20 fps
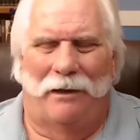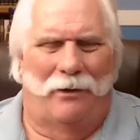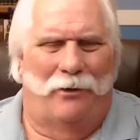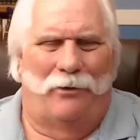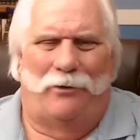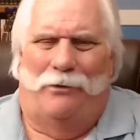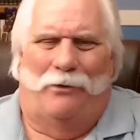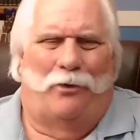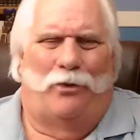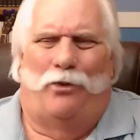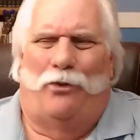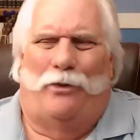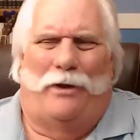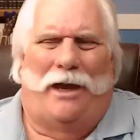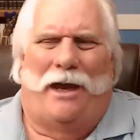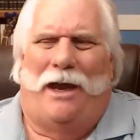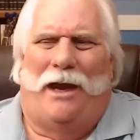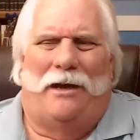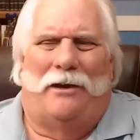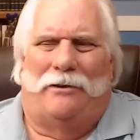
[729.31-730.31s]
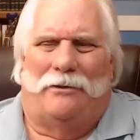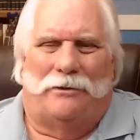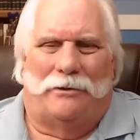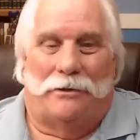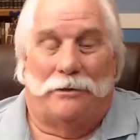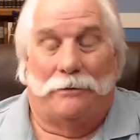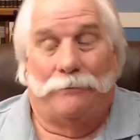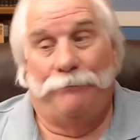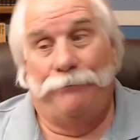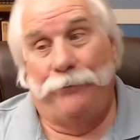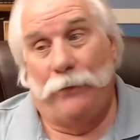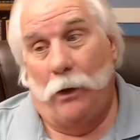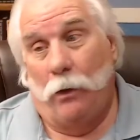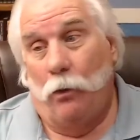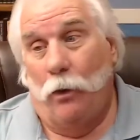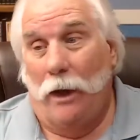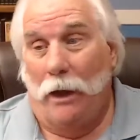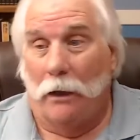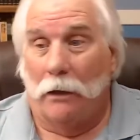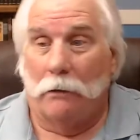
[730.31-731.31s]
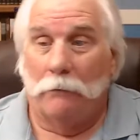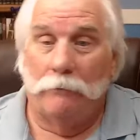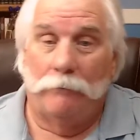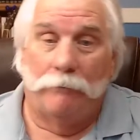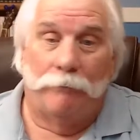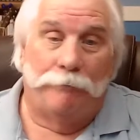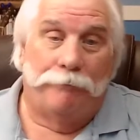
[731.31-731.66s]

Who cares? Well,